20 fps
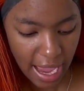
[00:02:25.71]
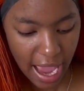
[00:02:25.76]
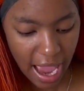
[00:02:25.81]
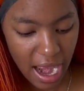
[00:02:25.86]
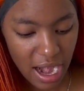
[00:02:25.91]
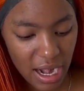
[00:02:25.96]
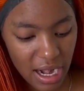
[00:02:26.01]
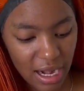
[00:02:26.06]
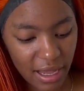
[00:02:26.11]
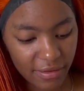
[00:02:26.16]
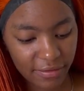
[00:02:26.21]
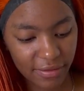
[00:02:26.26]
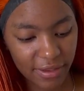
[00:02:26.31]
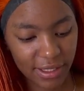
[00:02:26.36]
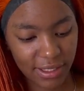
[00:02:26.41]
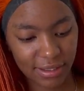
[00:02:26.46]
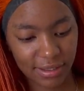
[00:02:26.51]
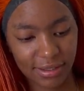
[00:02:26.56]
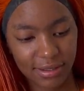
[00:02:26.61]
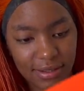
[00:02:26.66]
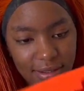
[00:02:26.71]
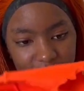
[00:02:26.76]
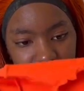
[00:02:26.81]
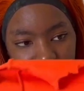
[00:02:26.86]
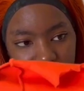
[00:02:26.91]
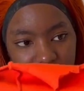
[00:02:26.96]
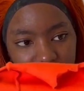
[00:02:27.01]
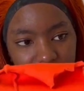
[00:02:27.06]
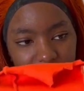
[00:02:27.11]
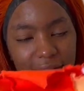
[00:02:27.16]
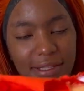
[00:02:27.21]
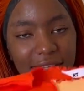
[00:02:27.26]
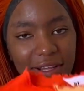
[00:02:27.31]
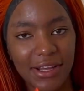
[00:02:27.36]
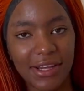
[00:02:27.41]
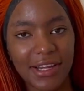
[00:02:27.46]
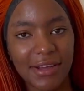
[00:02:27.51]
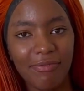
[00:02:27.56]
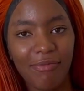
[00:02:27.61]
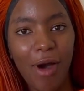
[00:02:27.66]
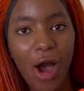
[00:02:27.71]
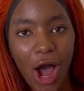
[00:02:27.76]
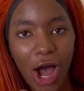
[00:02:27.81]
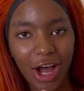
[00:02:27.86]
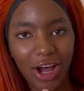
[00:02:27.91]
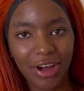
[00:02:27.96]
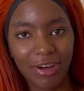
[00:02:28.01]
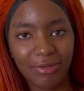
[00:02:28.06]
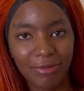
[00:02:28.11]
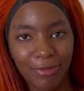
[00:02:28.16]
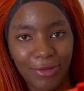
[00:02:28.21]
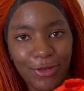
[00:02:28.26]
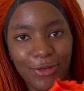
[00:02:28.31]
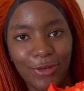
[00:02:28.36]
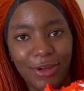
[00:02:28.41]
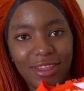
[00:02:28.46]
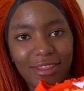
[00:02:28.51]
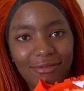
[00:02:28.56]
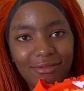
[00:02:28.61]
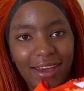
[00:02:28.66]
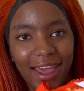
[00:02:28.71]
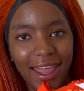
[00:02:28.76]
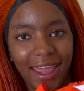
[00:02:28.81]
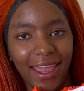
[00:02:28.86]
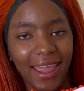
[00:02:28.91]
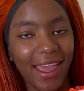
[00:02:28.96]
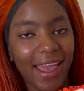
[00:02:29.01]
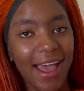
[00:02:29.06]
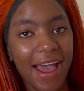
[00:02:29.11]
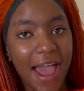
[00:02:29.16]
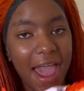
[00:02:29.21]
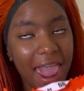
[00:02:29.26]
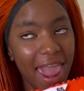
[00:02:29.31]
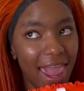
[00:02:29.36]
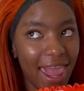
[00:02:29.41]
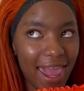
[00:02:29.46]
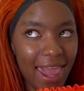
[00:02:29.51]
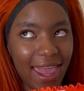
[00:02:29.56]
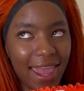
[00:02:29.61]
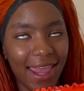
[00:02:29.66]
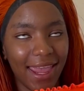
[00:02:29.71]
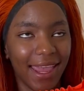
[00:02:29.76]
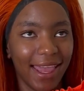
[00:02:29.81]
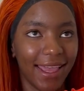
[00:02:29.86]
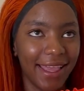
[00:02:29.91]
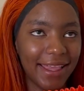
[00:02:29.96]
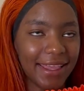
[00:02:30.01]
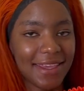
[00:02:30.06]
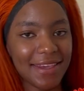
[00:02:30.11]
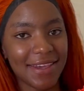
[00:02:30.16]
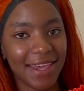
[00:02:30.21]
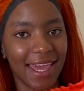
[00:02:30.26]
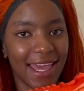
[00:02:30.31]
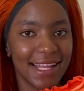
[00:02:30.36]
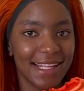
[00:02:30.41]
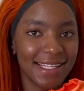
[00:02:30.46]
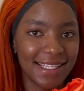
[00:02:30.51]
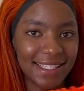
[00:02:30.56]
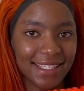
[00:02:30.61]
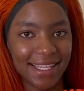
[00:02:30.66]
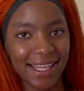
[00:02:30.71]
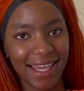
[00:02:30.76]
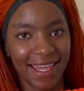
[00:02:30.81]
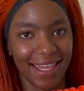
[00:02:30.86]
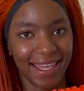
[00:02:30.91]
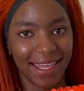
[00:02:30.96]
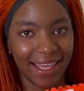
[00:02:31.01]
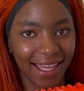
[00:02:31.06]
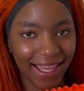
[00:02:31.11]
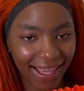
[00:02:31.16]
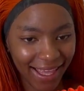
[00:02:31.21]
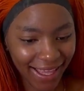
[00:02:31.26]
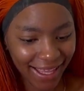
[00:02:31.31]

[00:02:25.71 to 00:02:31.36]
I love this. It's gonna pop with my, hey, you can see.